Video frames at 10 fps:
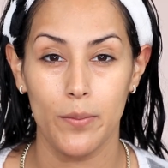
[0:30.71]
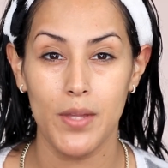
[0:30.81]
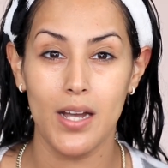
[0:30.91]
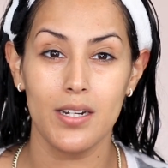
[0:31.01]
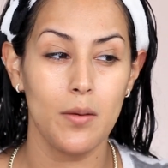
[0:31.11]
I'm
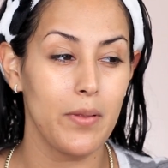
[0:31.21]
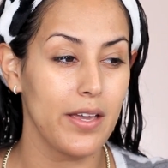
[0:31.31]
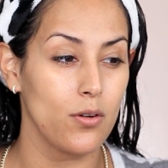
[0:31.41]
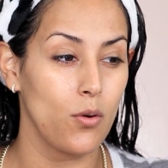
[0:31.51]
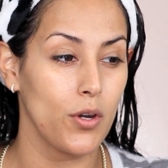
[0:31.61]
not gonna apply
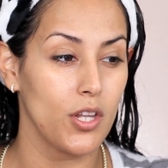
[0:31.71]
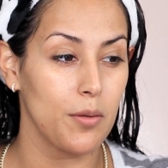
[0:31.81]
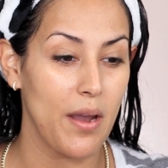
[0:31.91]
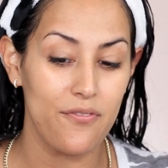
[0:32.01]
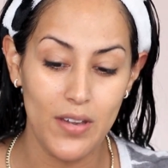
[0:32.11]
an oil on
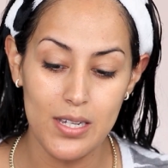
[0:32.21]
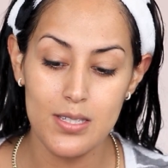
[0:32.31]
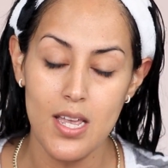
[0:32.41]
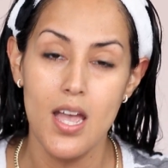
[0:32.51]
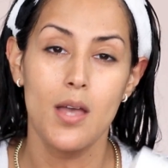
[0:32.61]
my face